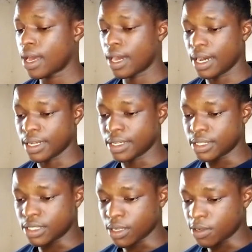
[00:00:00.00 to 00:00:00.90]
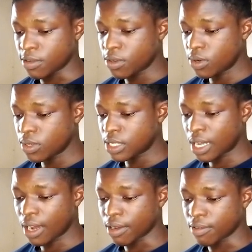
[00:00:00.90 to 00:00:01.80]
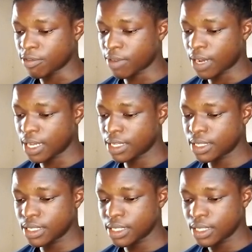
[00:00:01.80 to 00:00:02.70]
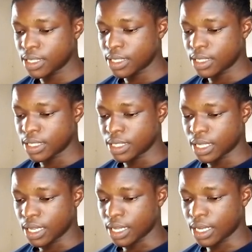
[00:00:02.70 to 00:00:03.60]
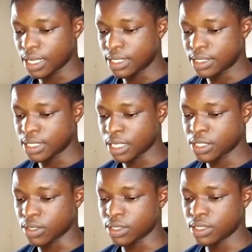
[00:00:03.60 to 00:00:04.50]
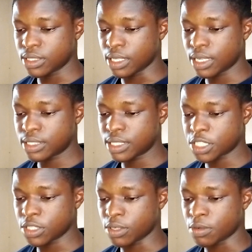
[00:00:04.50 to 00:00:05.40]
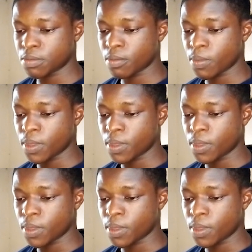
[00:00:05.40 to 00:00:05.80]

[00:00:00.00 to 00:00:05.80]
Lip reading: and go there and find head section. This is the head section.